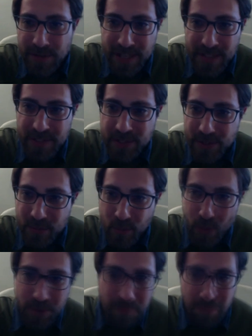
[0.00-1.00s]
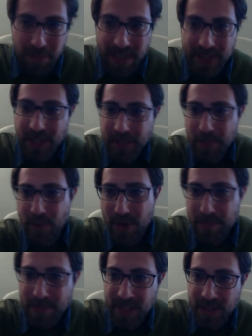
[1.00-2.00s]
That's what basically
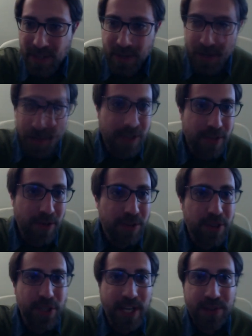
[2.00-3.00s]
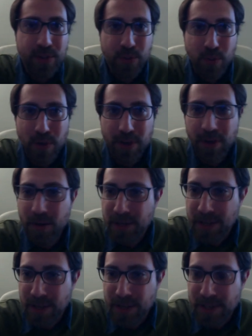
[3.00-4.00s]
brought me here, you know, the chance to work
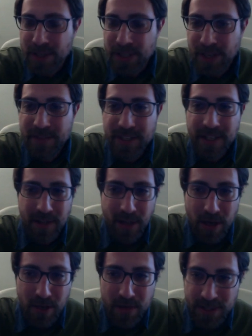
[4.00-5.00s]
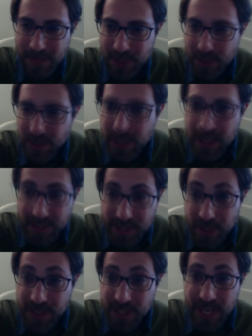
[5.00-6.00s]
on uh, stuff that I love, especially, as I
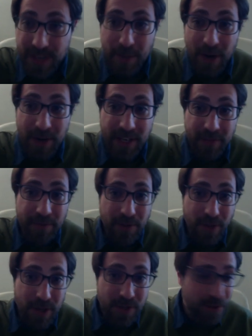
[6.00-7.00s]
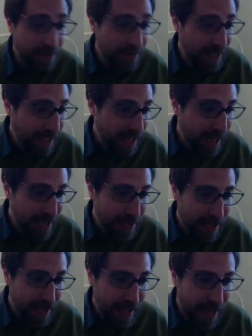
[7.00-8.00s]
just said, American philosophy. And
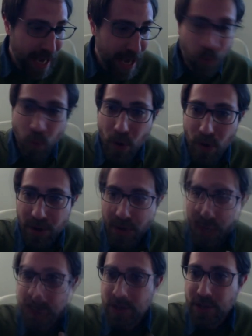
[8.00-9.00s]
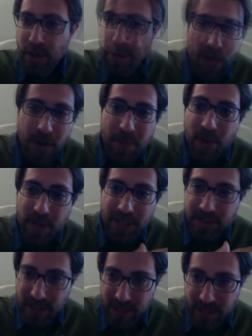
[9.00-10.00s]
I work, you know, primarily
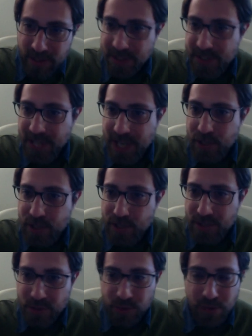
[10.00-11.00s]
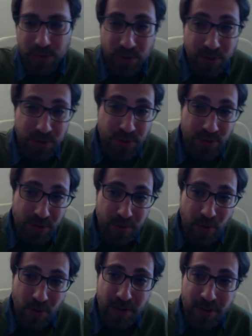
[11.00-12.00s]
in the intersection and sort of, so, sort of
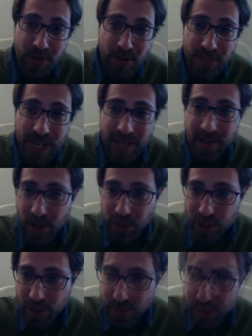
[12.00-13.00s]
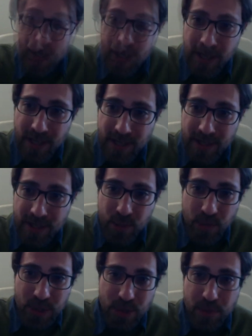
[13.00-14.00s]
more, you know, dialogical uh,
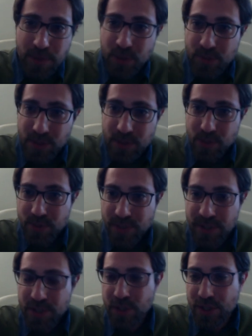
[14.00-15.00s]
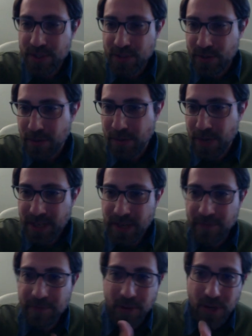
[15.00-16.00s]
situation between the two traditions. So
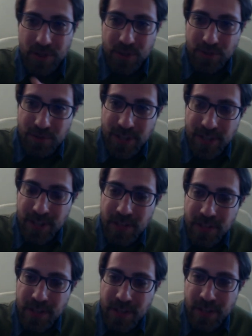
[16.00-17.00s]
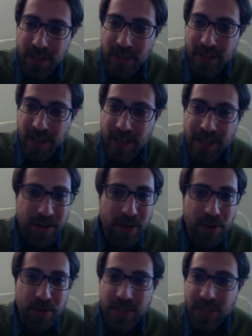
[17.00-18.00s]
American philosophy and, uh, yeah, and
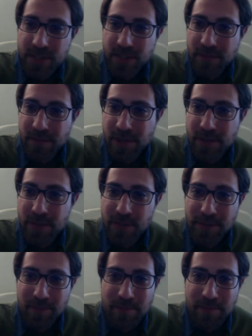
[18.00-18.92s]
continental philosophy.